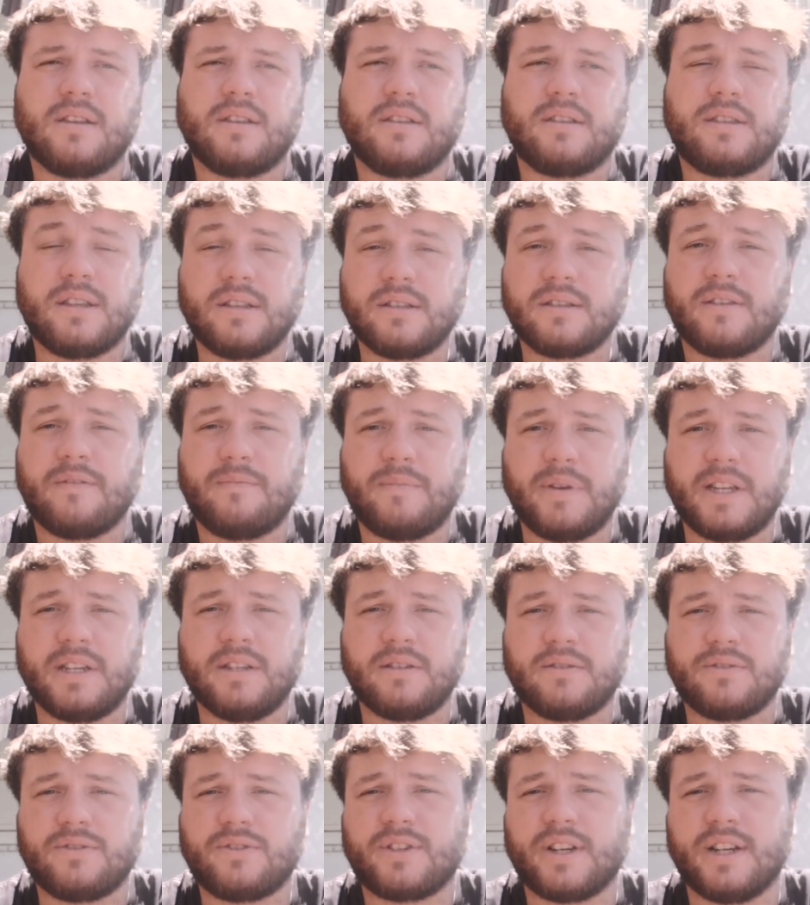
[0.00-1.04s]
since I've been
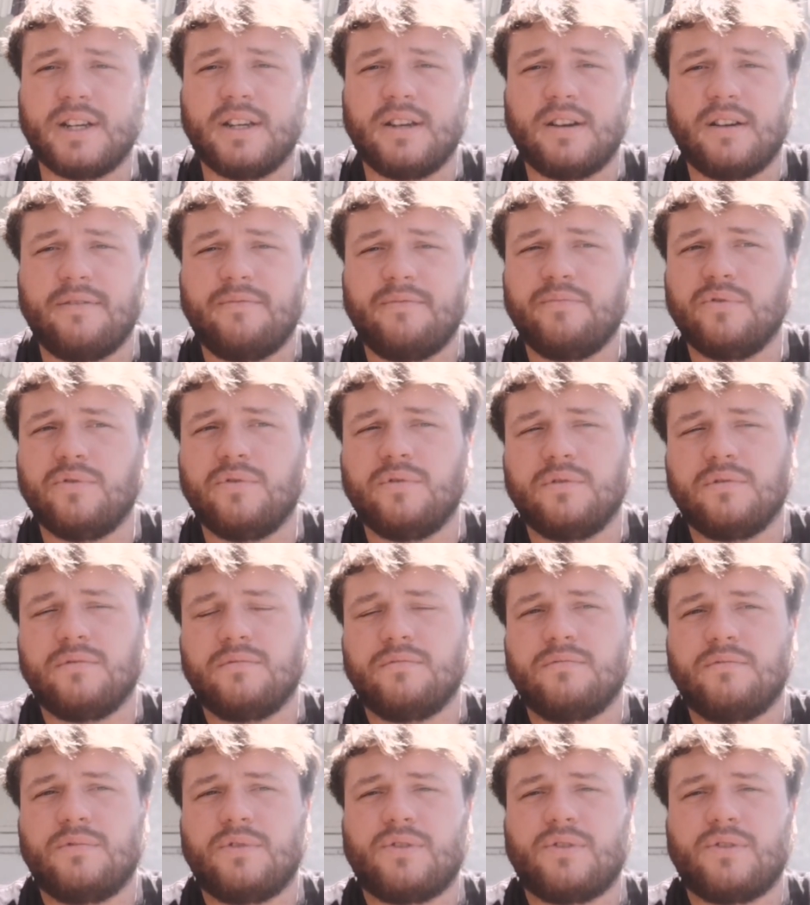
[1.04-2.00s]
in Australia, I've bought